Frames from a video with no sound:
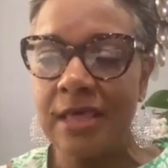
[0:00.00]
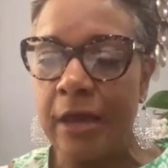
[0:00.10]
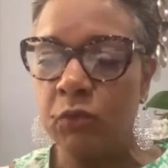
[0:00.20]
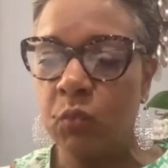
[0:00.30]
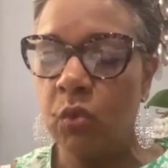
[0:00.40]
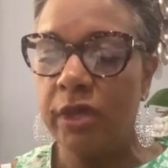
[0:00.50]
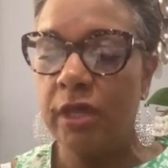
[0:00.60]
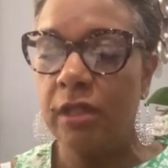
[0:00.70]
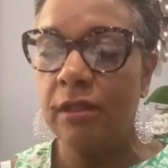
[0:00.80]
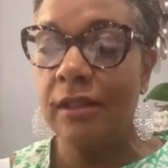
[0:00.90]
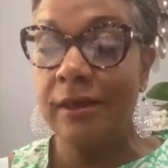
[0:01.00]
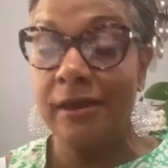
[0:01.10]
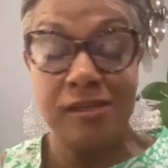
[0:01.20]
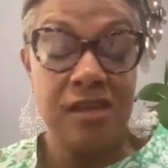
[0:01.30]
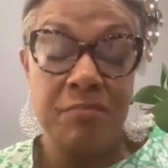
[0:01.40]
that will,
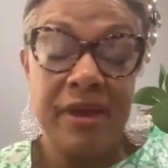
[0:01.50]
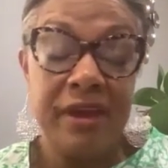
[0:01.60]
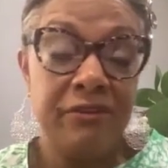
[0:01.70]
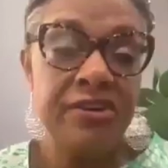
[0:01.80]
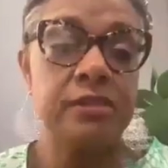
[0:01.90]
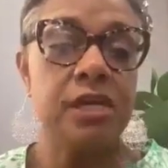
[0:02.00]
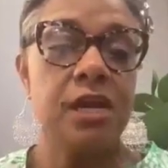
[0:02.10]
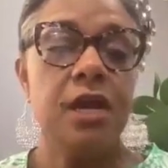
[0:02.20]
like I say, benefit